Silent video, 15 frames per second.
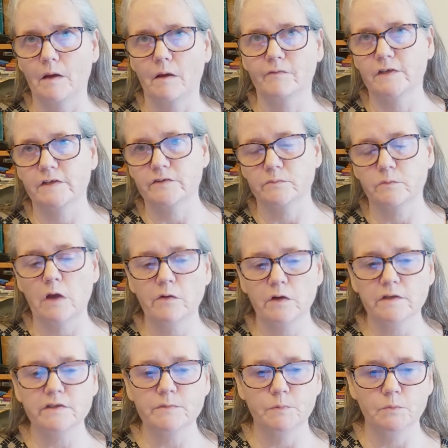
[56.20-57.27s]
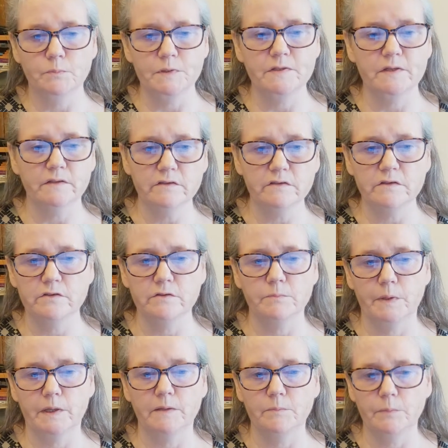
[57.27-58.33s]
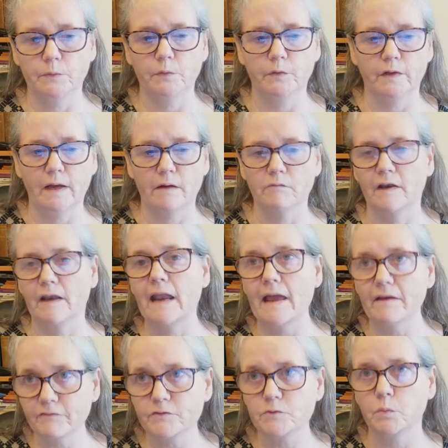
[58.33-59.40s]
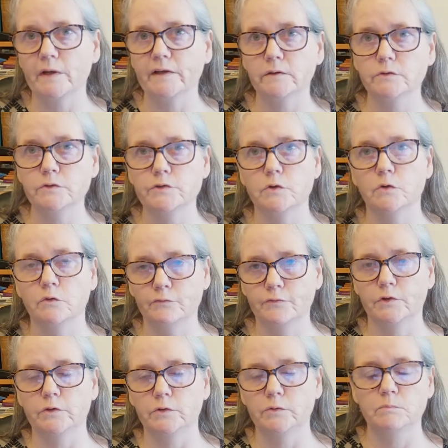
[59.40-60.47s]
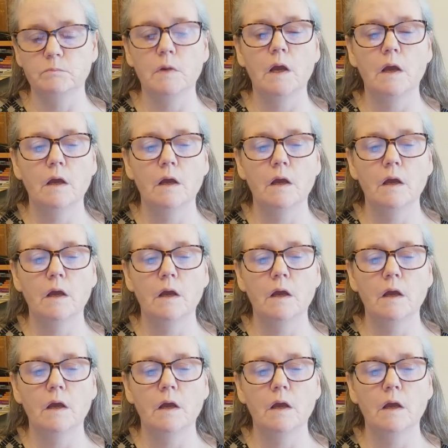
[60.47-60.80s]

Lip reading: there's only a small percentage of people that left wills or for whom